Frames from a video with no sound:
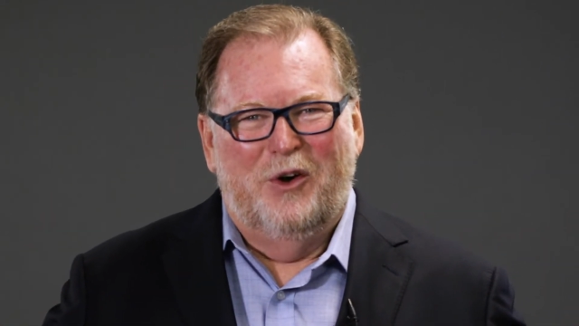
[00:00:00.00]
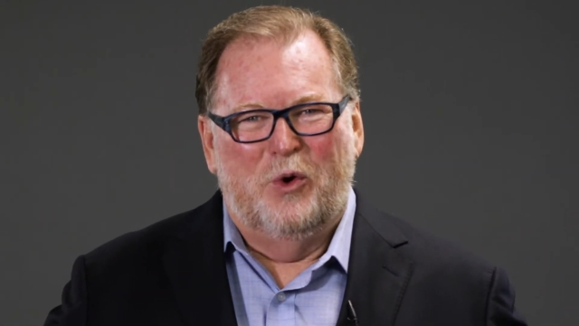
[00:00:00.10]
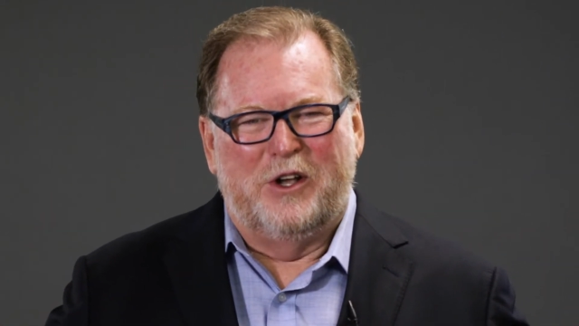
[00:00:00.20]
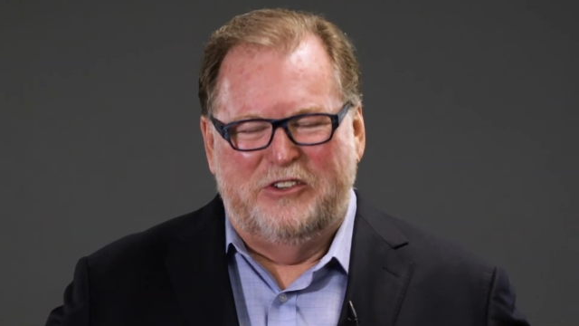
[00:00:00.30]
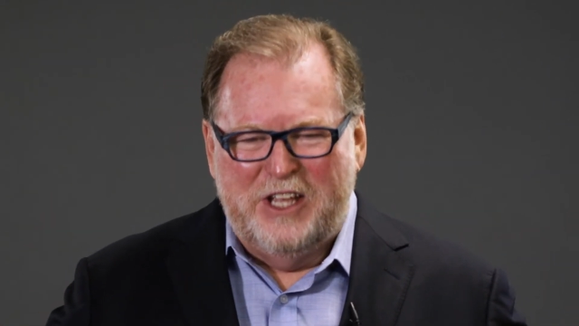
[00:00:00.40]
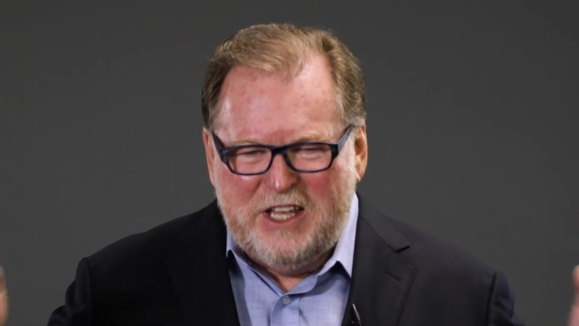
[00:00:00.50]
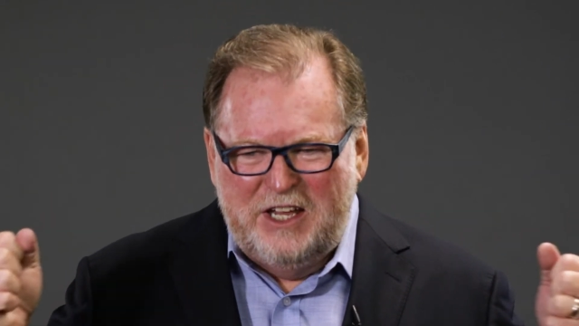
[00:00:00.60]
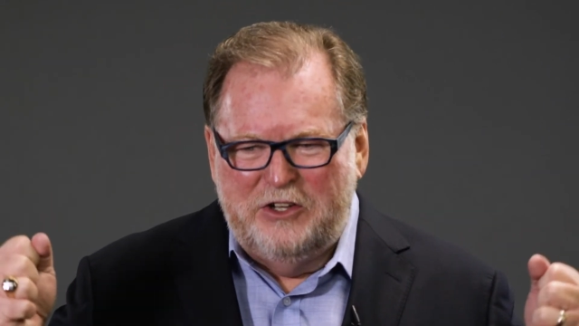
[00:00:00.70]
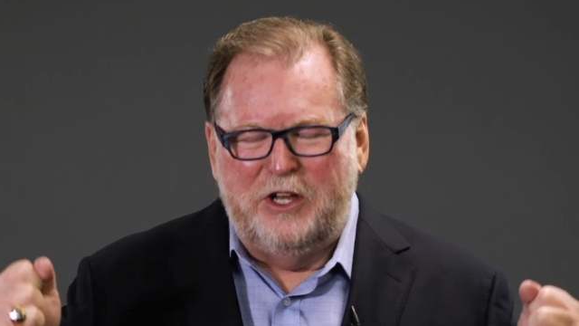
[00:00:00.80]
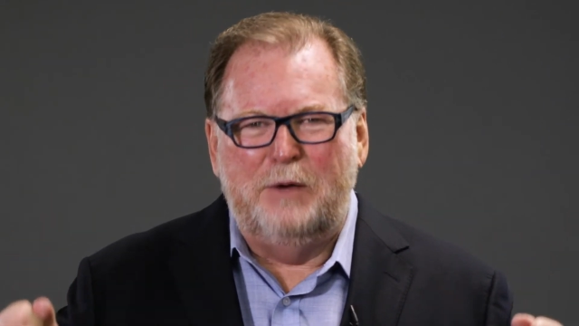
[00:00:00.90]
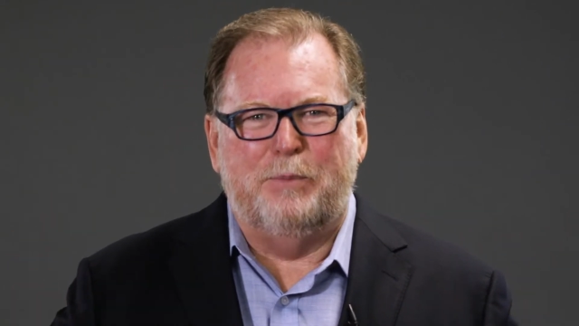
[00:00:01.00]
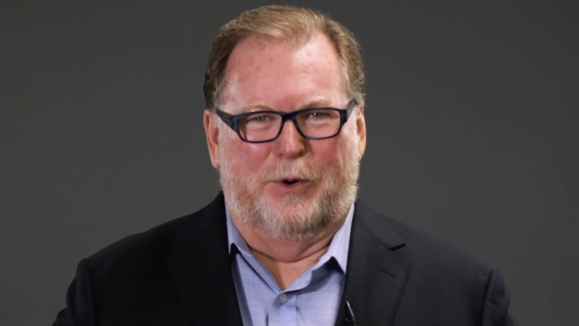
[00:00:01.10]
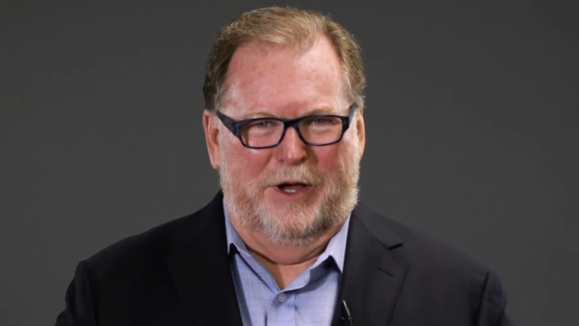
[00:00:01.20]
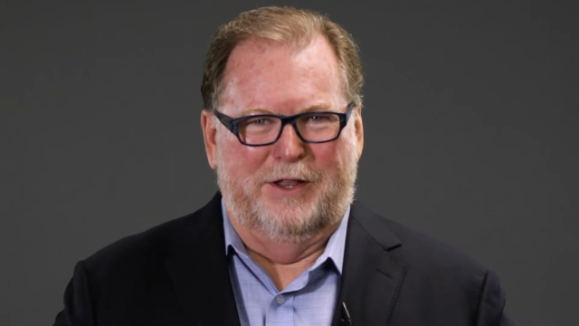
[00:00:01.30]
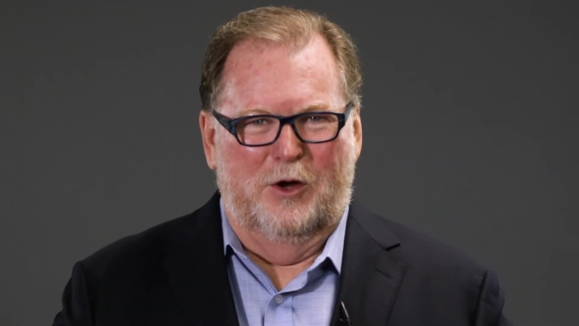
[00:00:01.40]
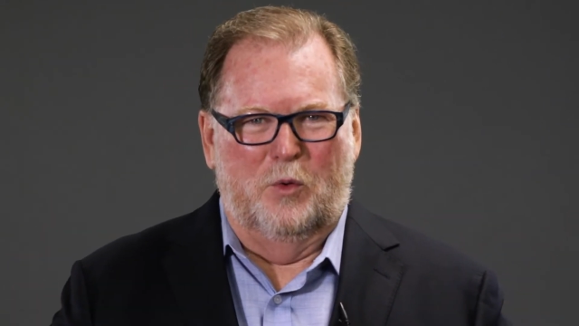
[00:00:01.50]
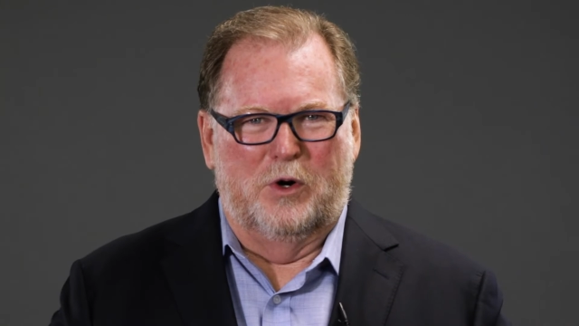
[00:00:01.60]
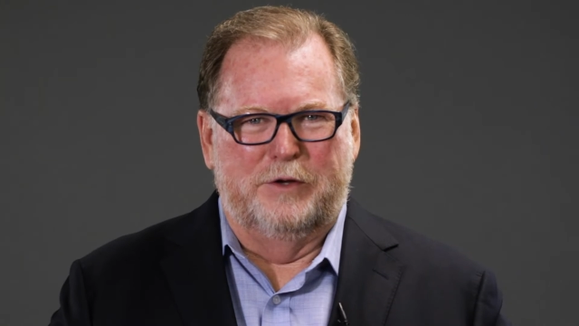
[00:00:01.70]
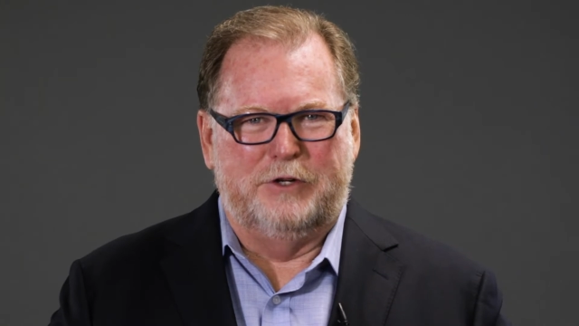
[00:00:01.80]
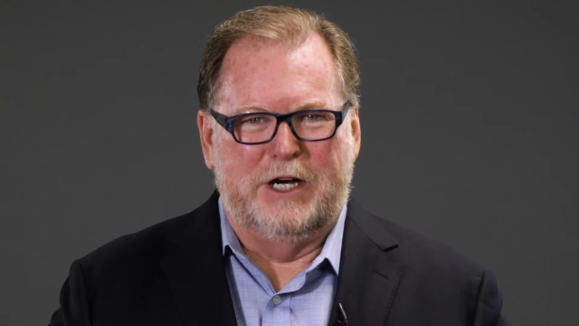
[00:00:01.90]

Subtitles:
we're digging deeper in the Word of